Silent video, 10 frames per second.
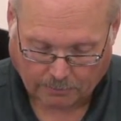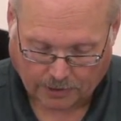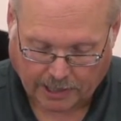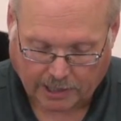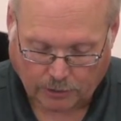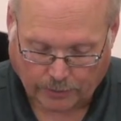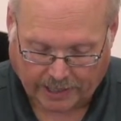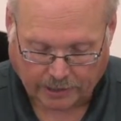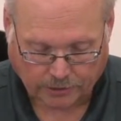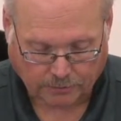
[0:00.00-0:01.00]
But he who
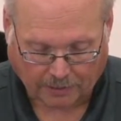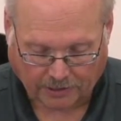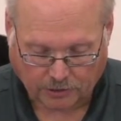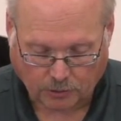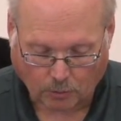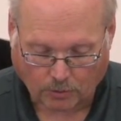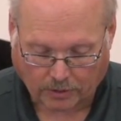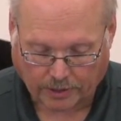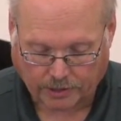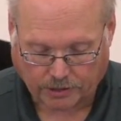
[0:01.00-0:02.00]
enters by the
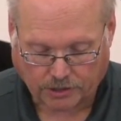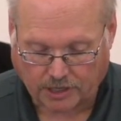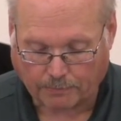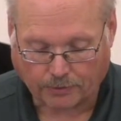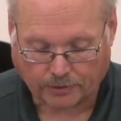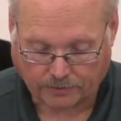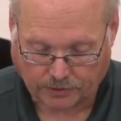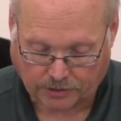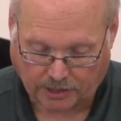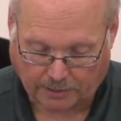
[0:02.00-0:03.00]
door is a shepherd of the
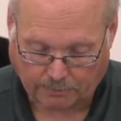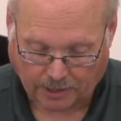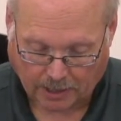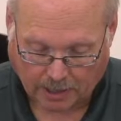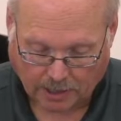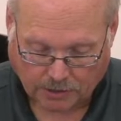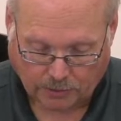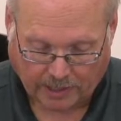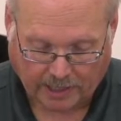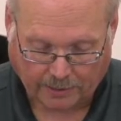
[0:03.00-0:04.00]
sheep.
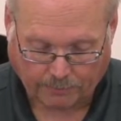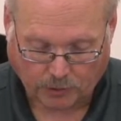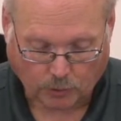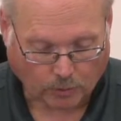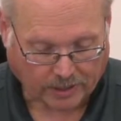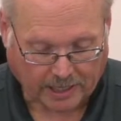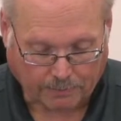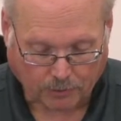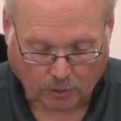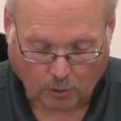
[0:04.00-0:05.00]
To him the
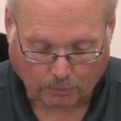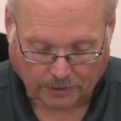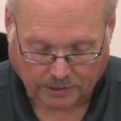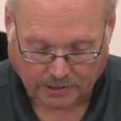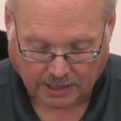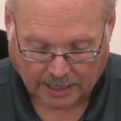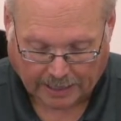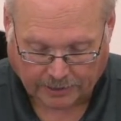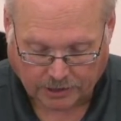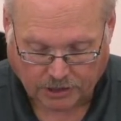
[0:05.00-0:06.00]
doorkeeper opens,
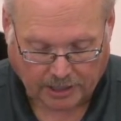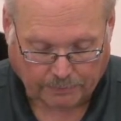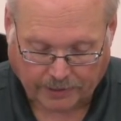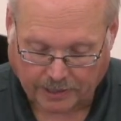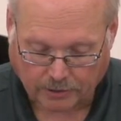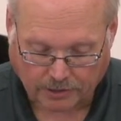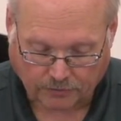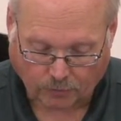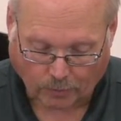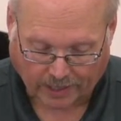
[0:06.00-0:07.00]
and the sheep hear his
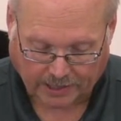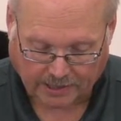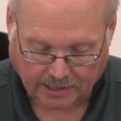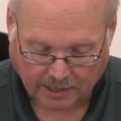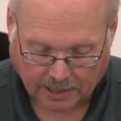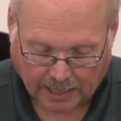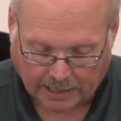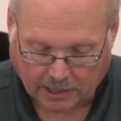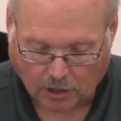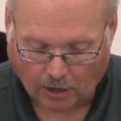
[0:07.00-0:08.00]
voice.
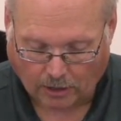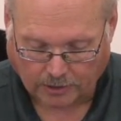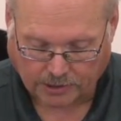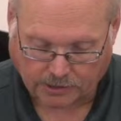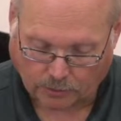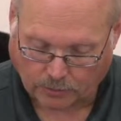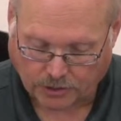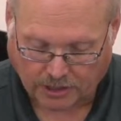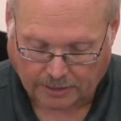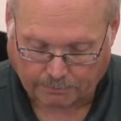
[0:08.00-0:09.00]
And he calls his own
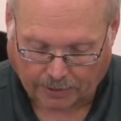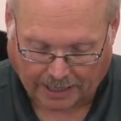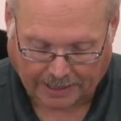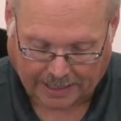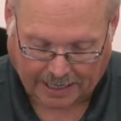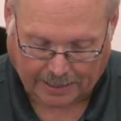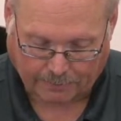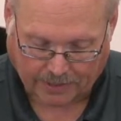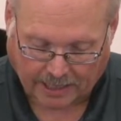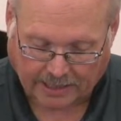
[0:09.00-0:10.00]
sheep by
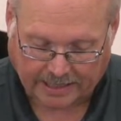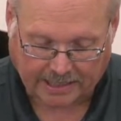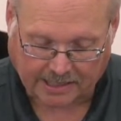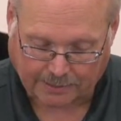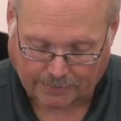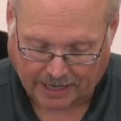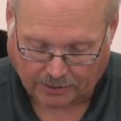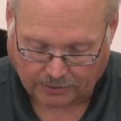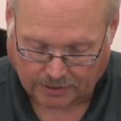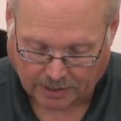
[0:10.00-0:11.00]
name and leads them
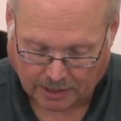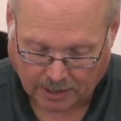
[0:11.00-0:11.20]
out.